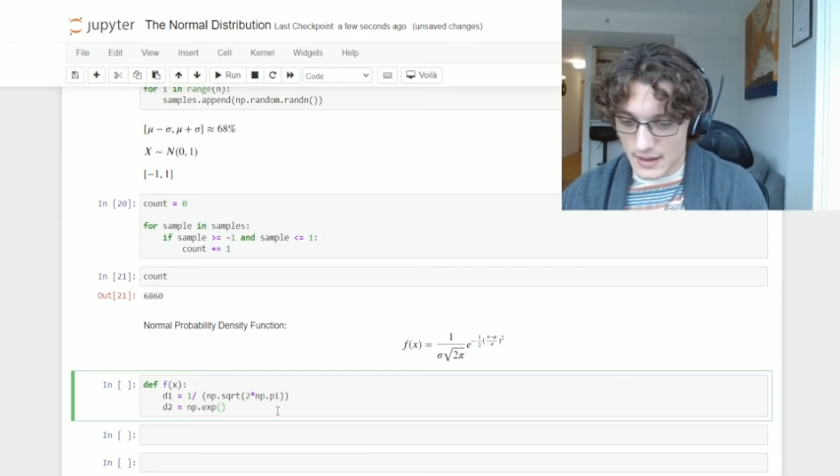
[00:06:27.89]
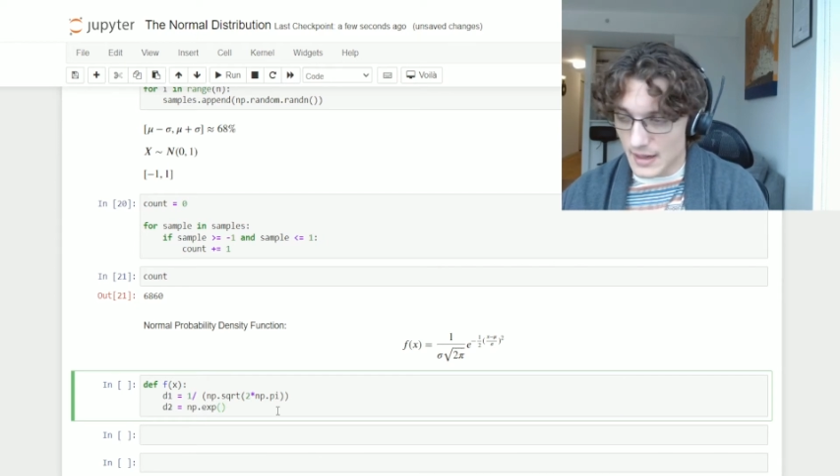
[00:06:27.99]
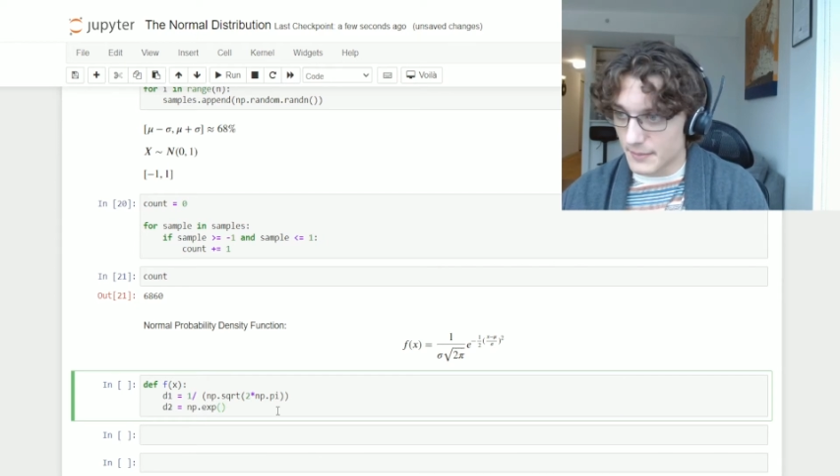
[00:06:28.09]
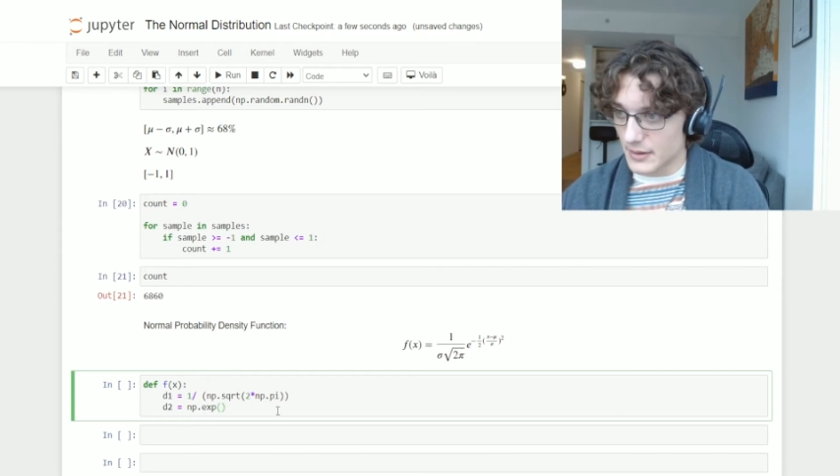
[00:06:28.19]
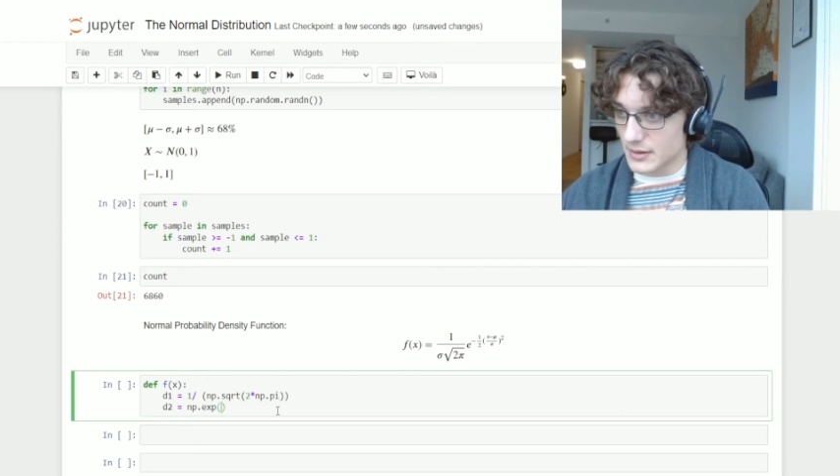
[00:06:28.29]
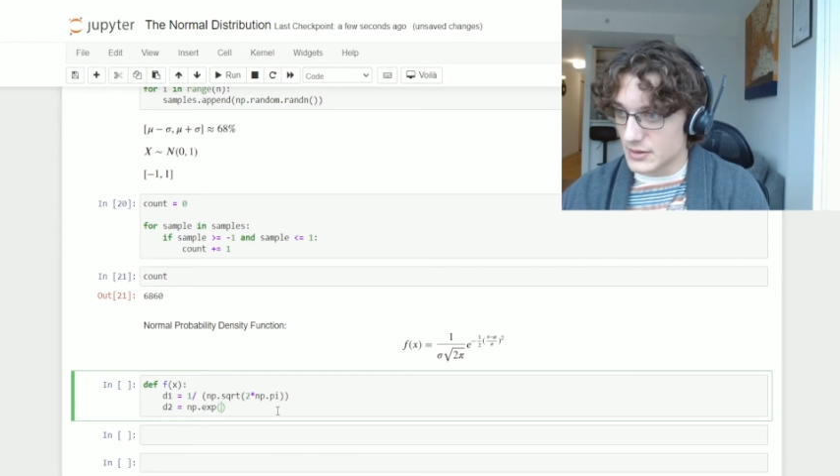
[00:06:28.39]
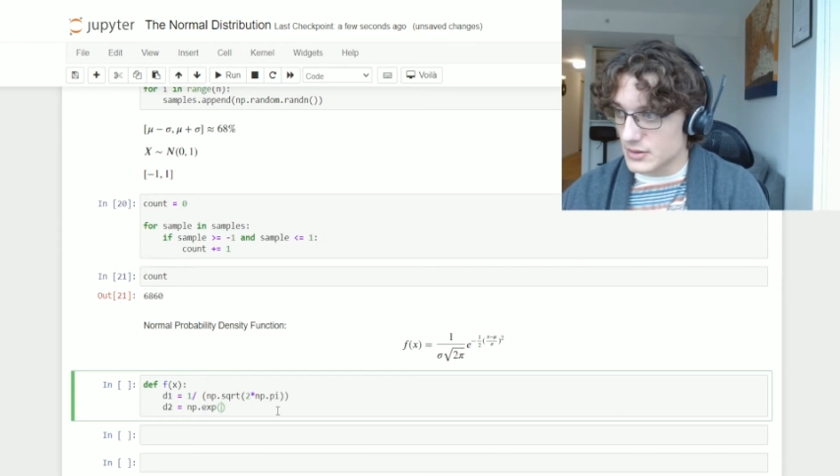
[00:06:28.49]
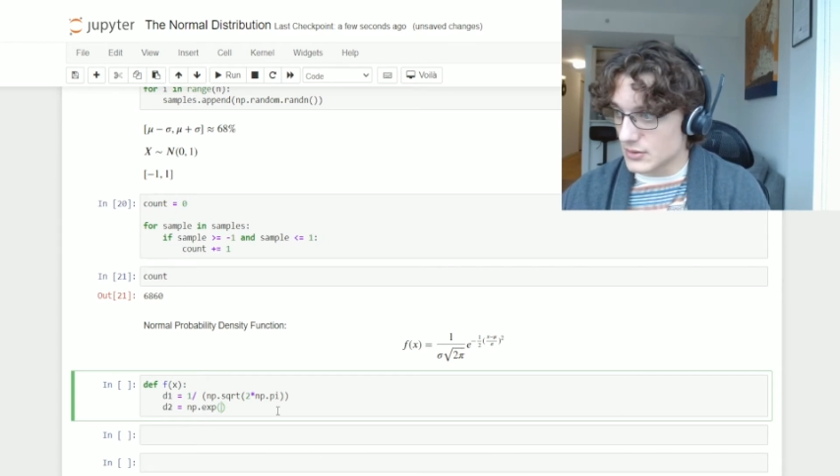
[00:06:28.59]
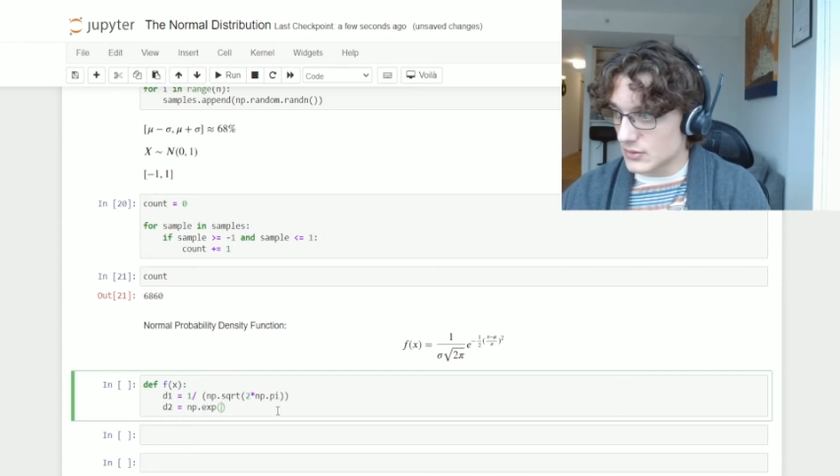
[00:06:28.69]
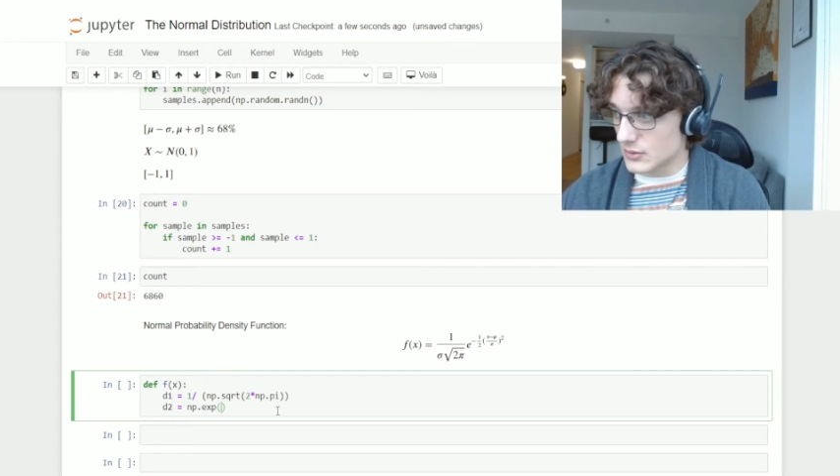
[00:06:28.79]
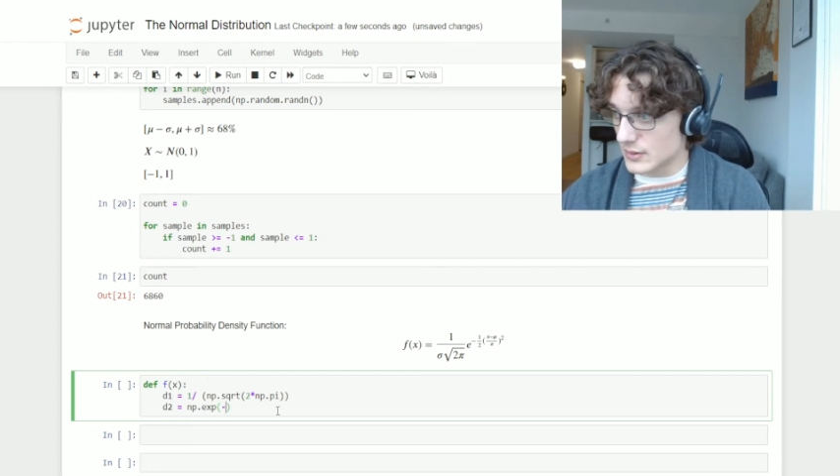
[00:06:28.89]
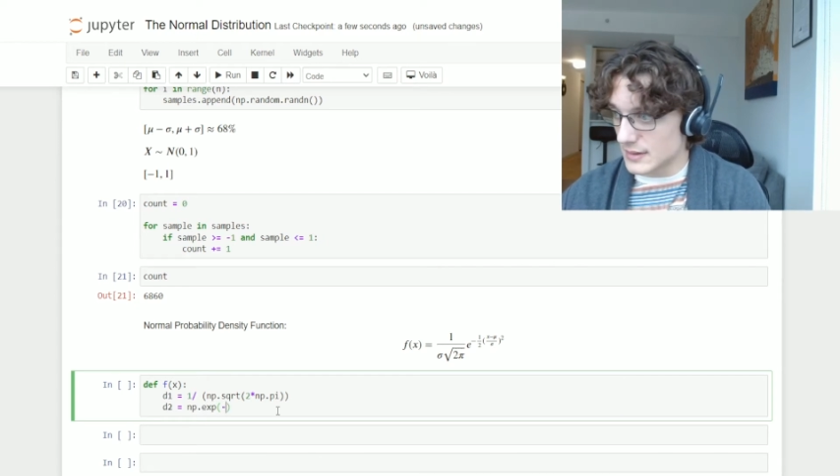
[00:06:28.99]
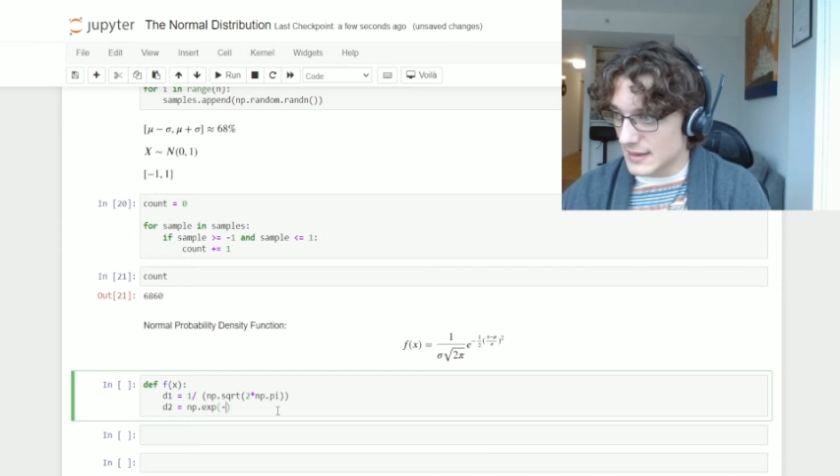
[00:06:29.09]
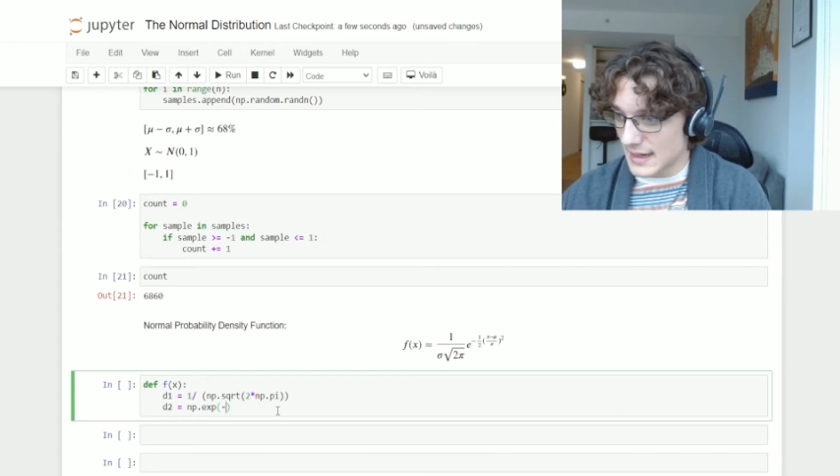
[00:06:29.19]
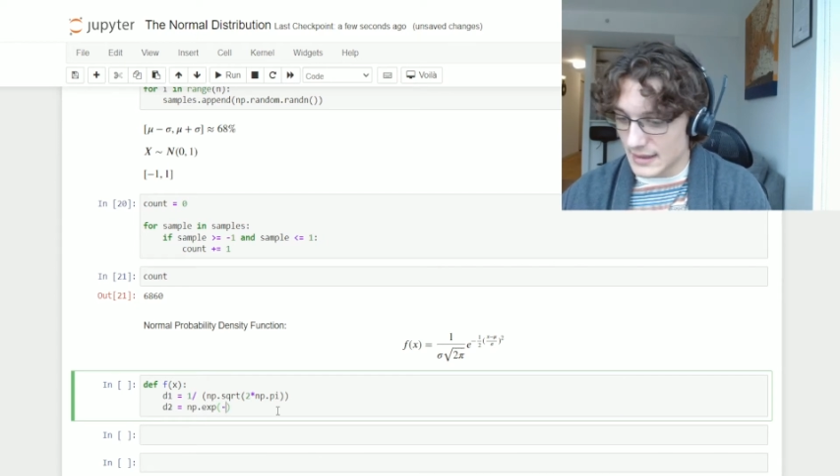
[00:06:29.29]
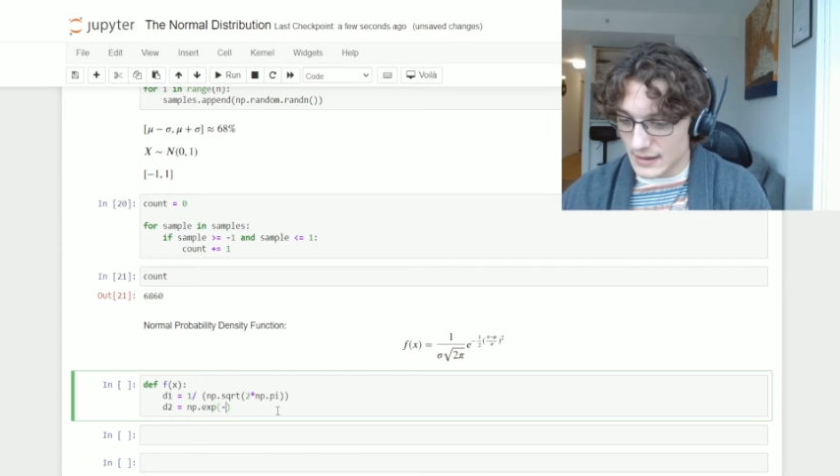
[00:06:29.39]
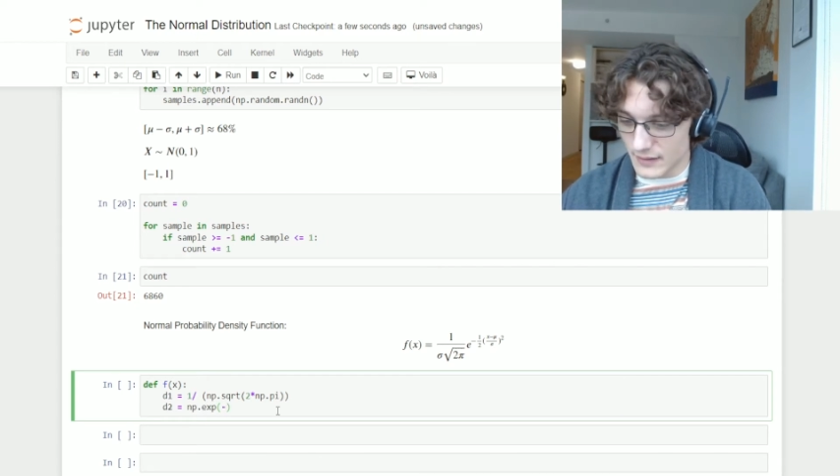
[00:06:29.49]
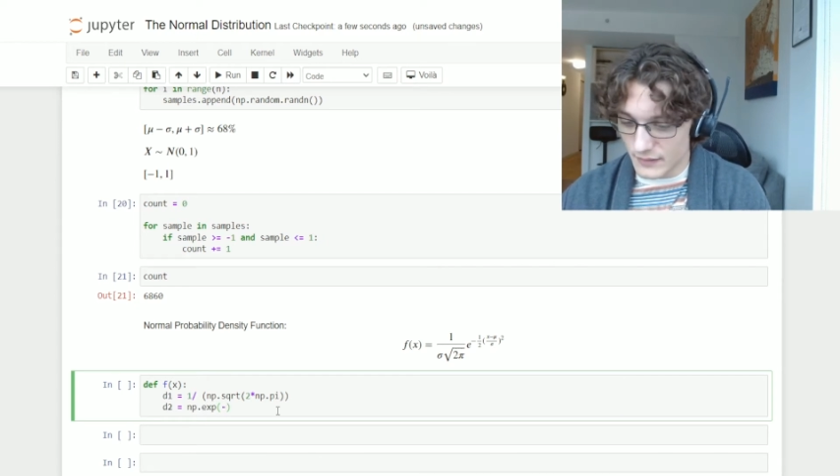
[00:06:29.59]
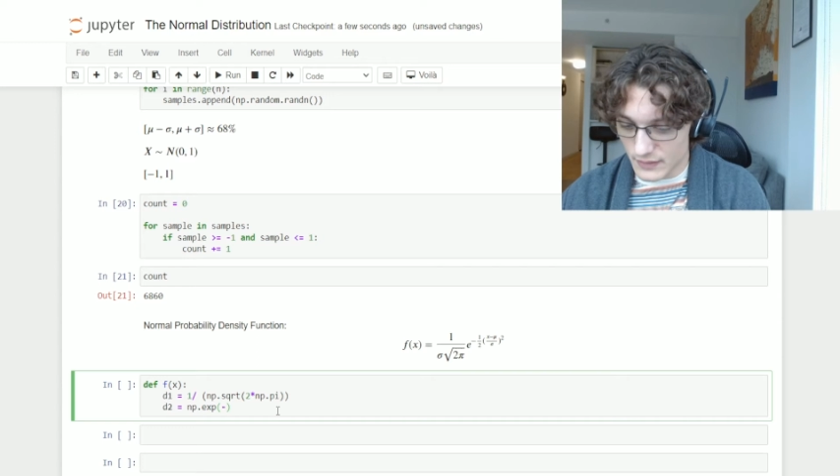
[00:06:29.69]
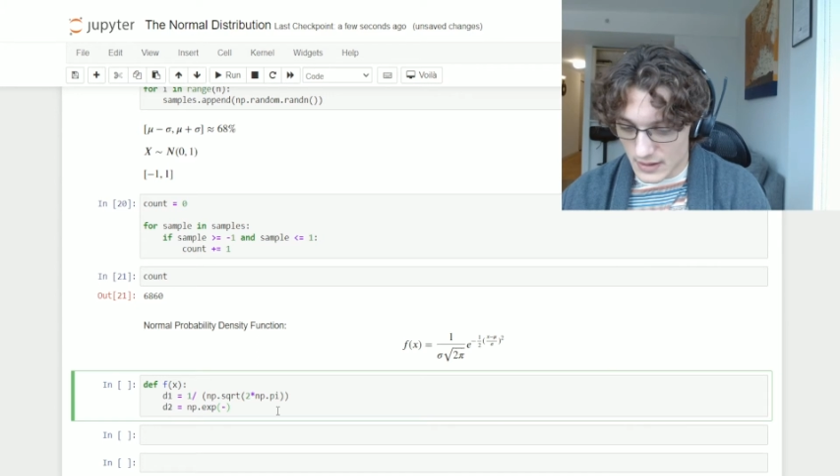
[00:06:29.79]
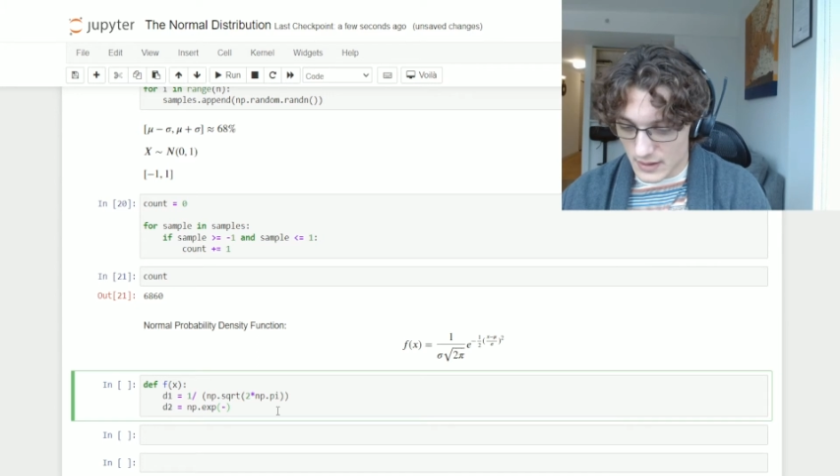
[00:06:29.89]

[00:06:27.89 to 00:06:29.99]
I'm going to do negative